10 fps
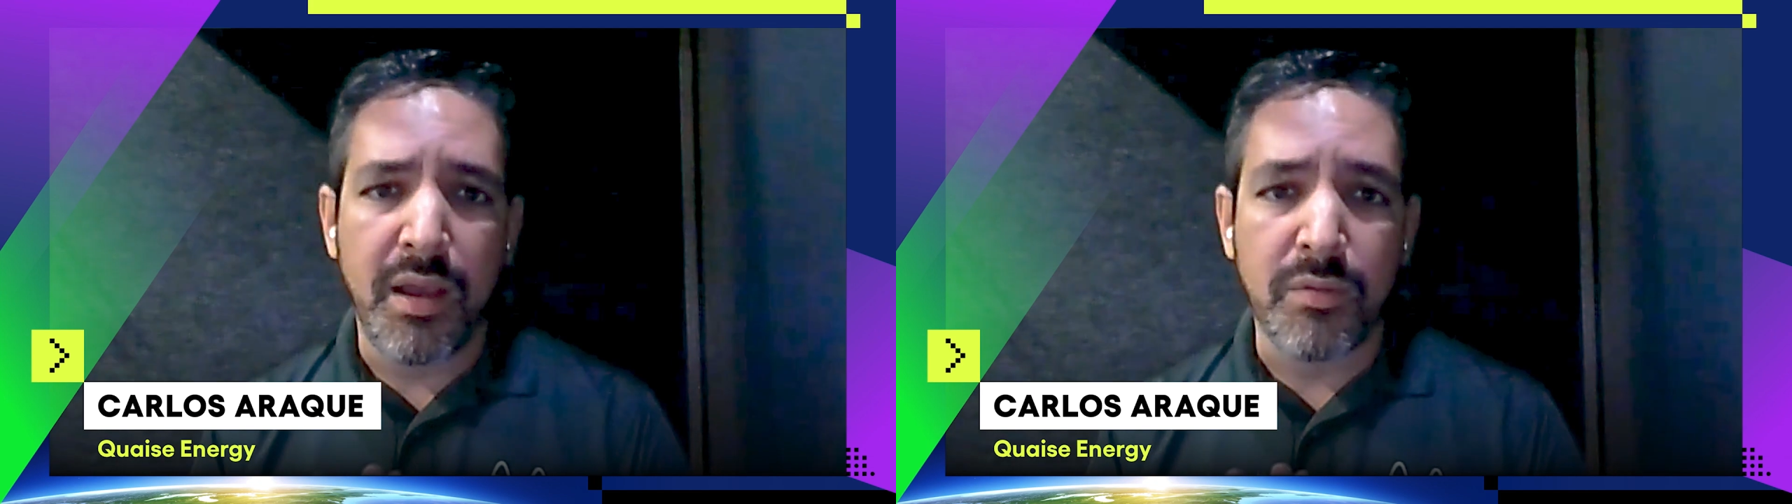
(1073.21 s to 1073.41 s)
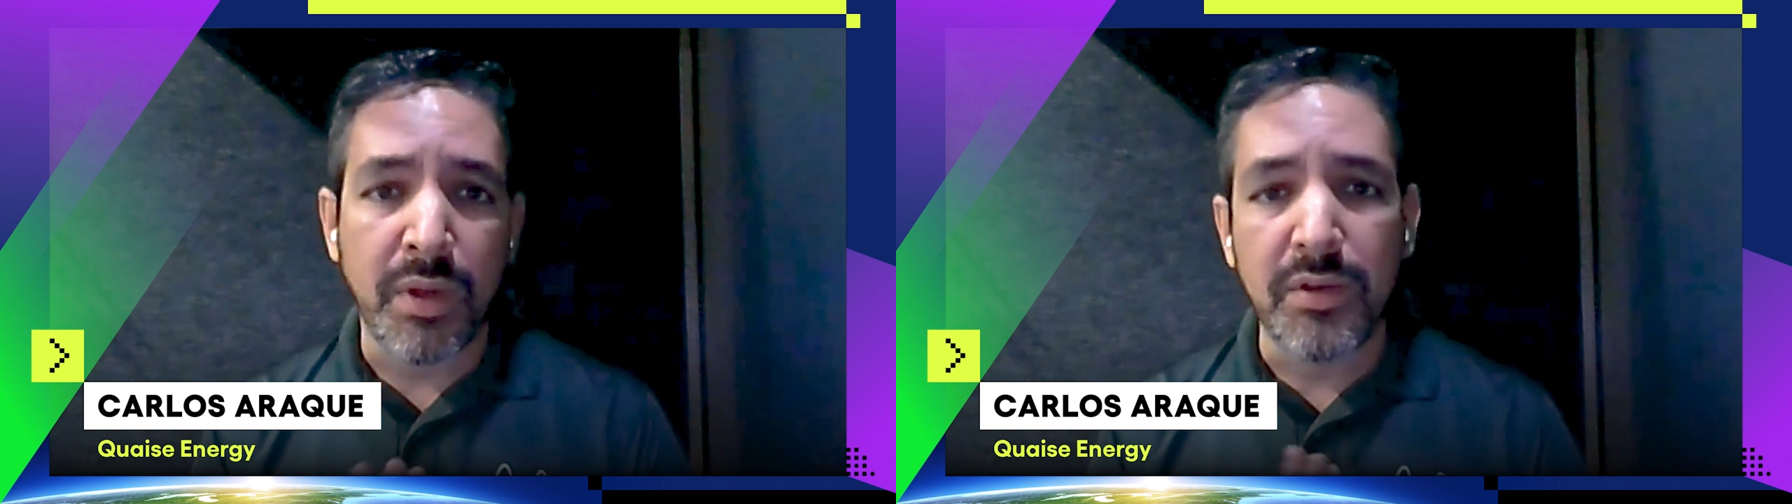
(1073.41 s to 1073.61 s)

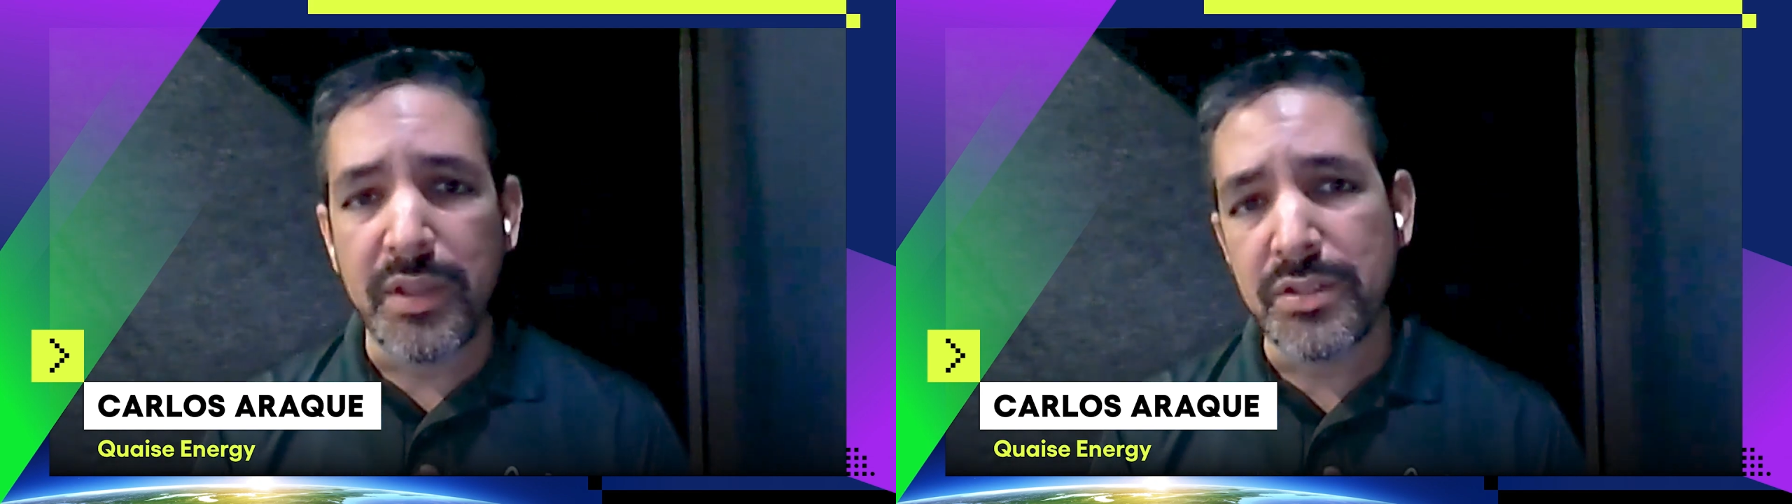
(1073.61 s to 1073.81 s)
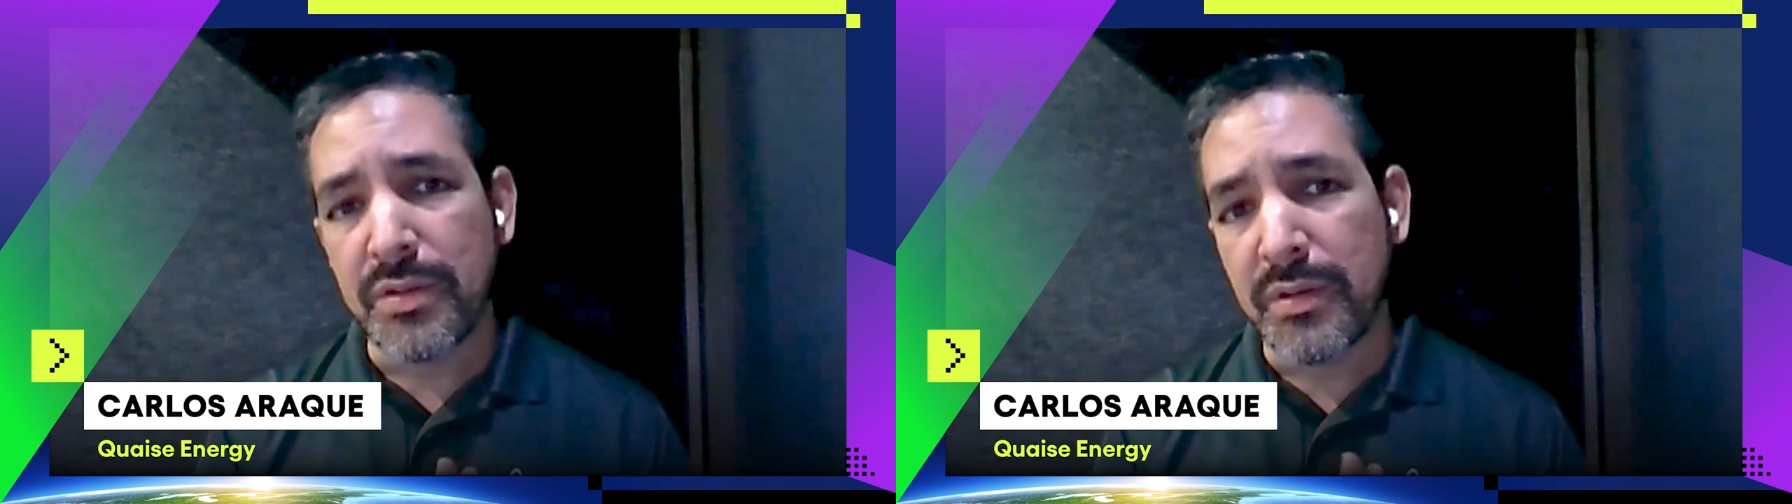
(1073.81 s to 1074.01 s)

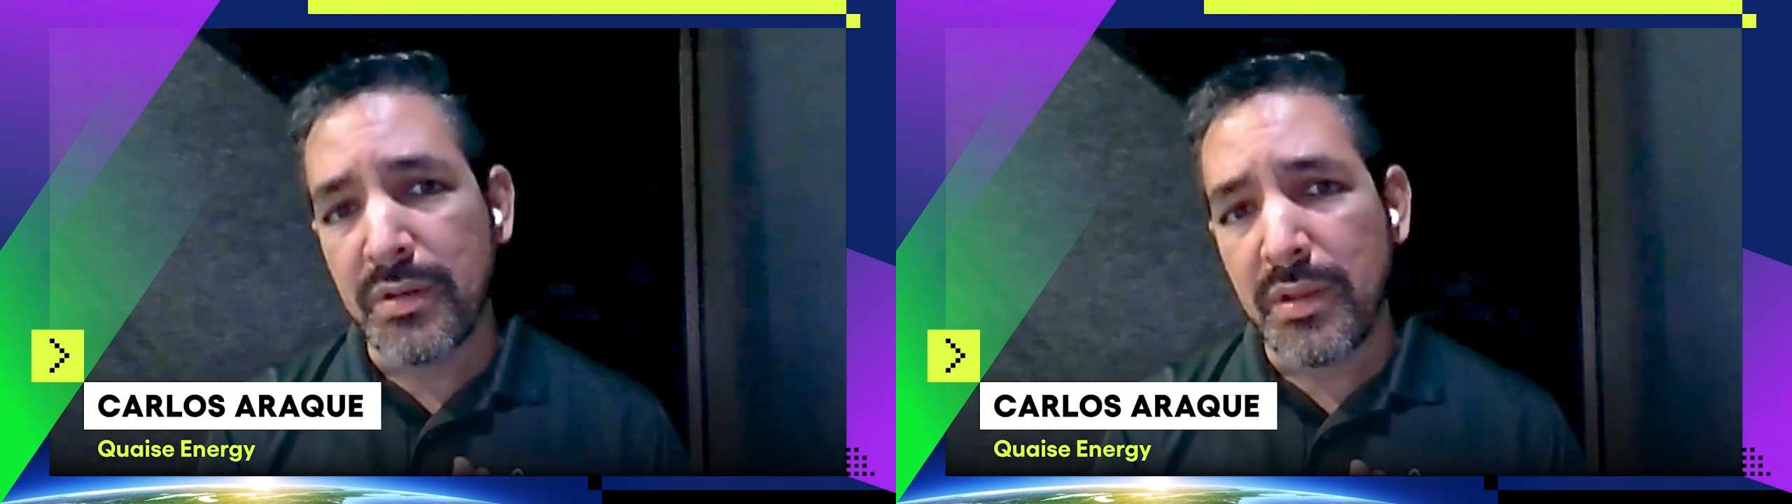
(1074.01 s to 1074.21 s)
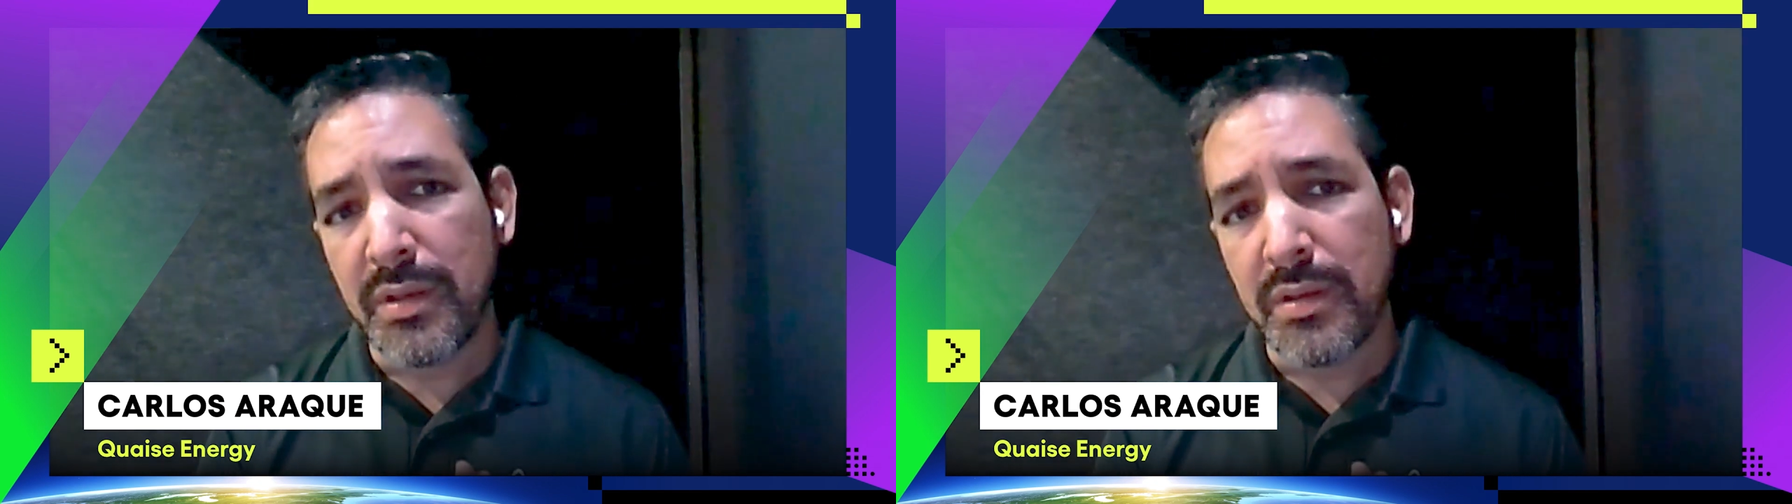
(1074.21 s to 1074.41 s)
regulation
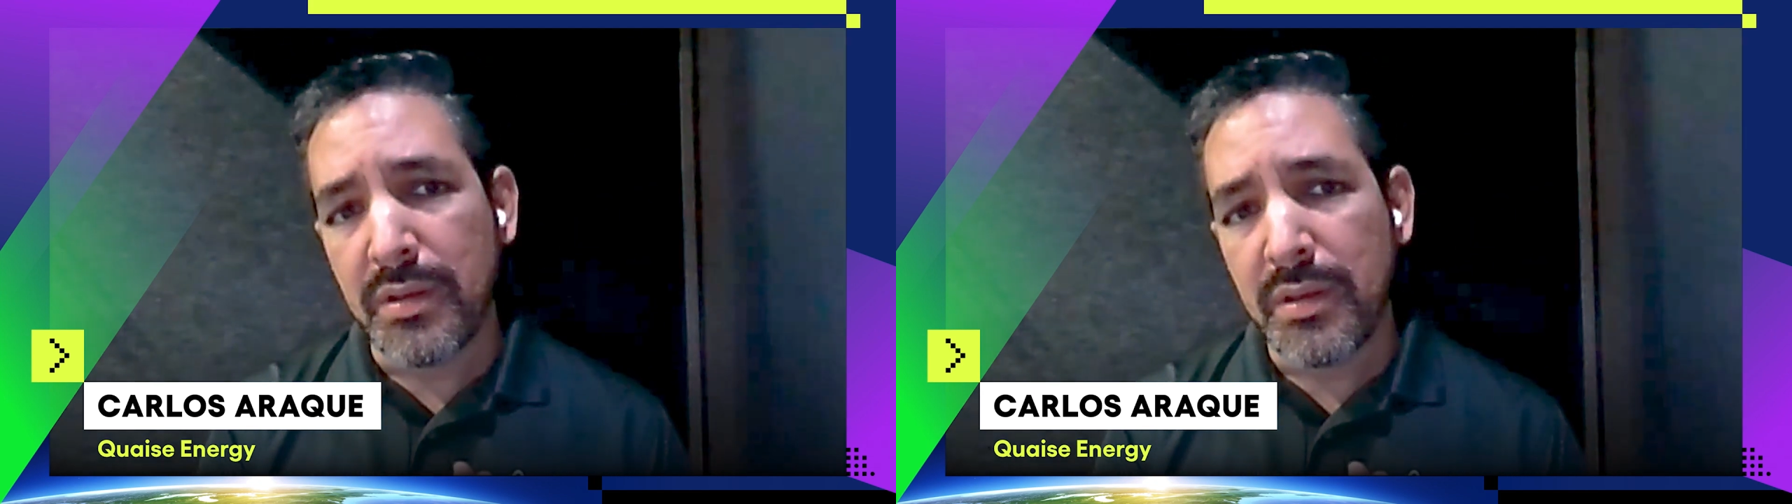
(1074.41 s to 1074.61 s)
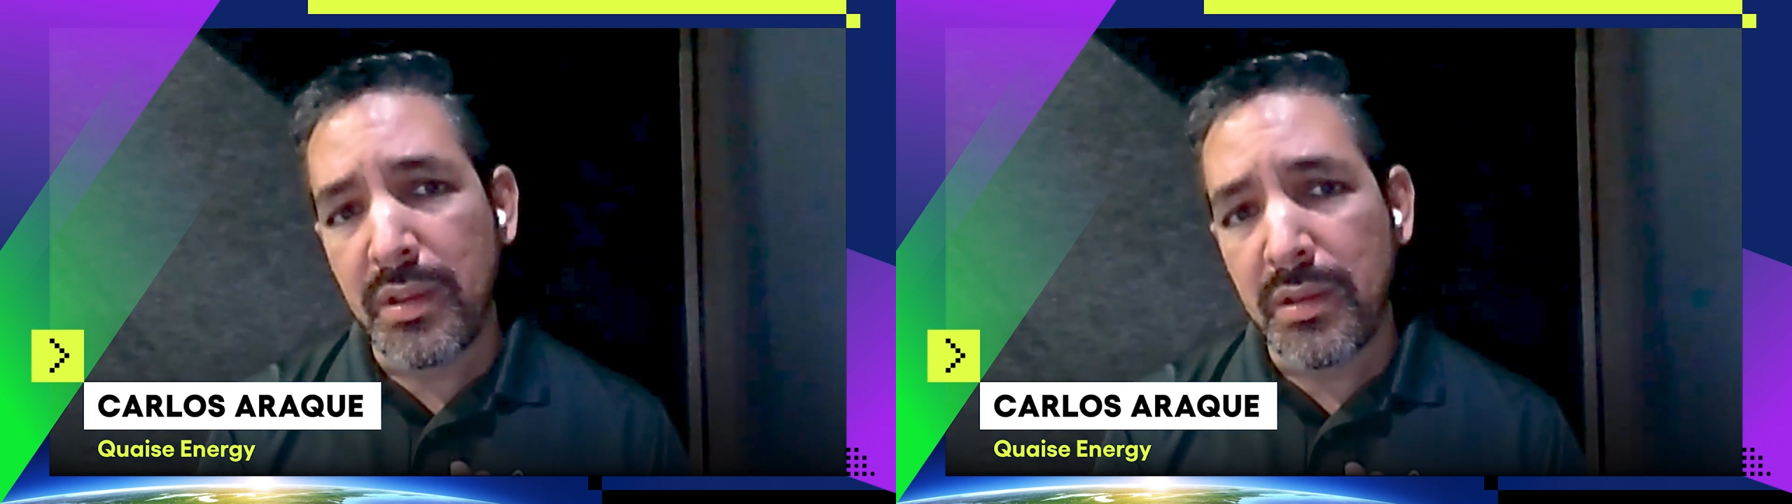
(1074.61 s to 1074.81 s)

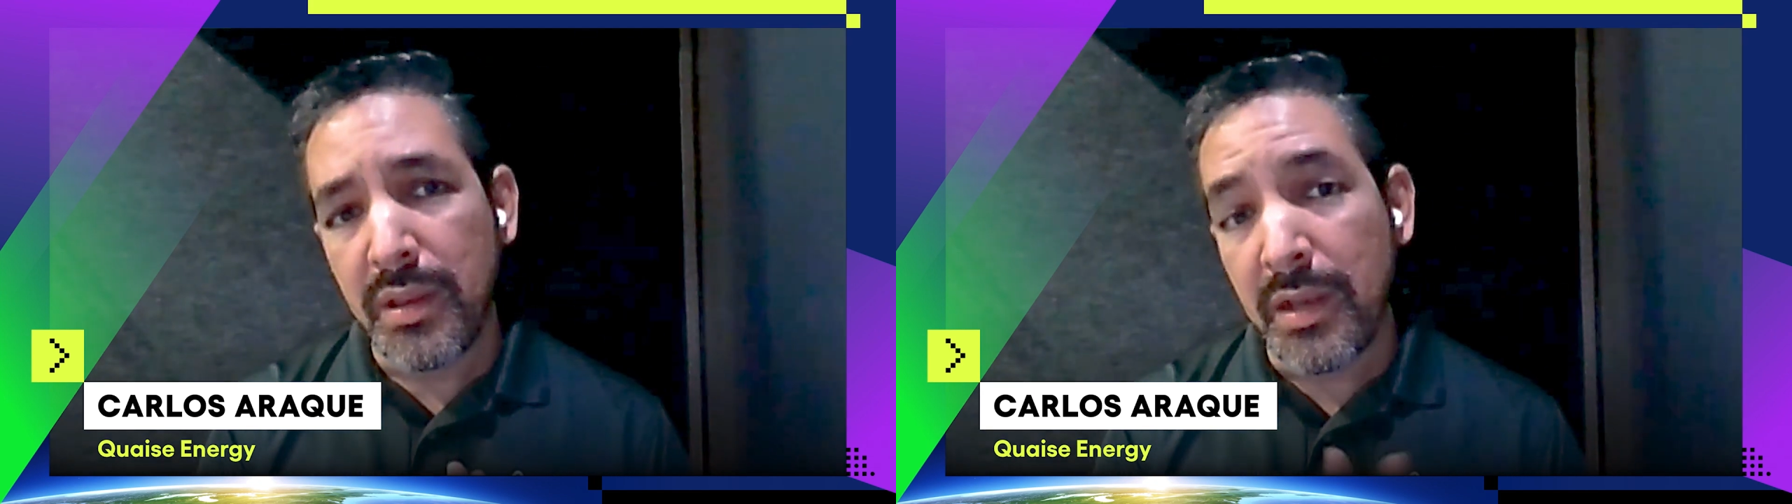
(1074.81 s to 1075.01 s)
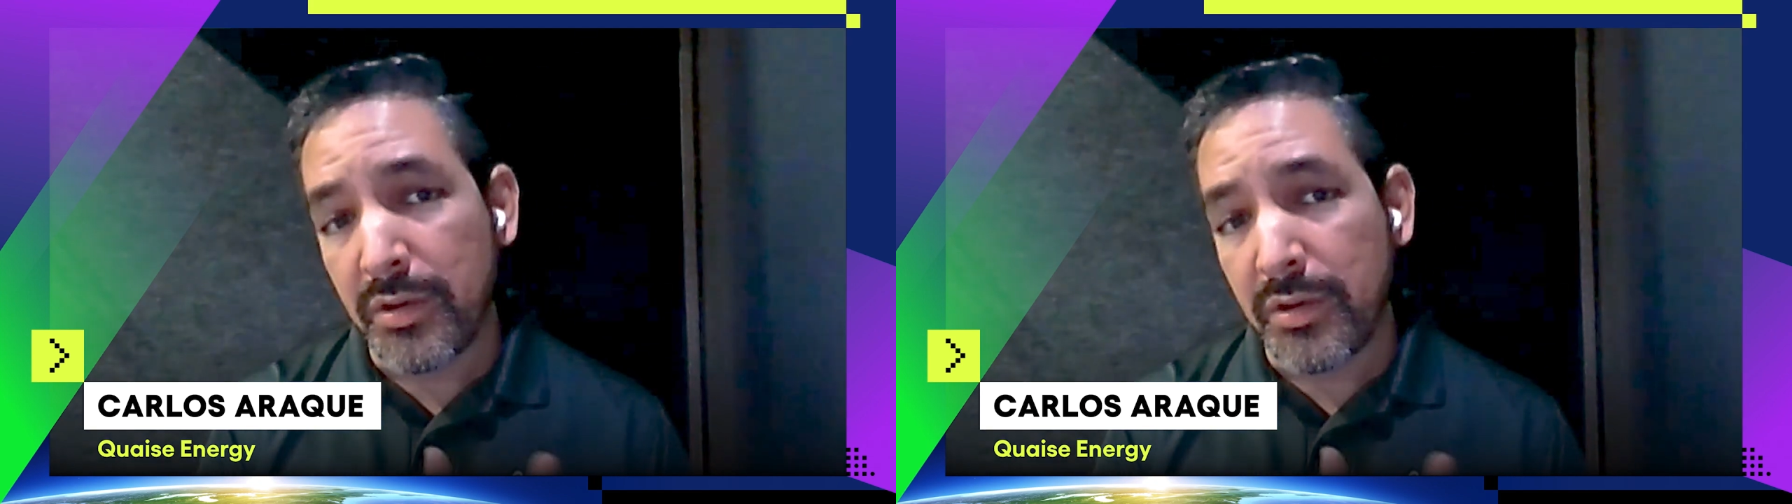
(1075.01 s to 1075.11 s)
in